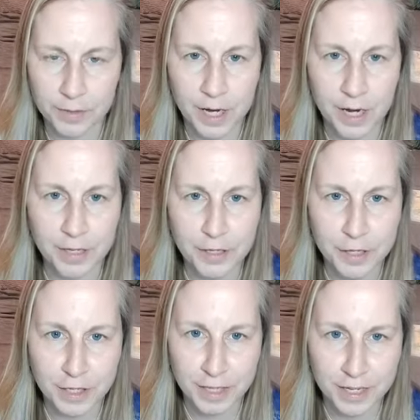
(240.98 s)

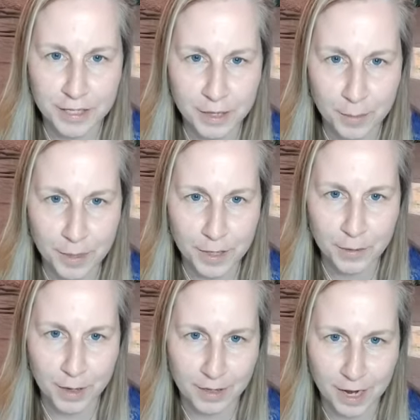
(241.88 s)
challenging things come into
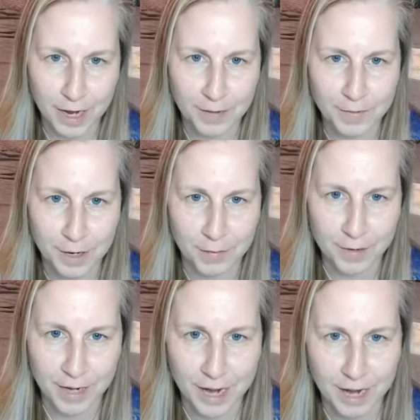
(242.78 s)
our lives
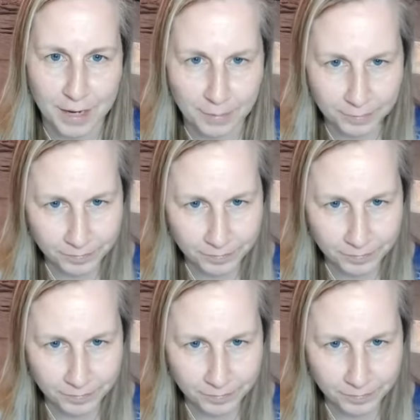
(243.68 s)
every day,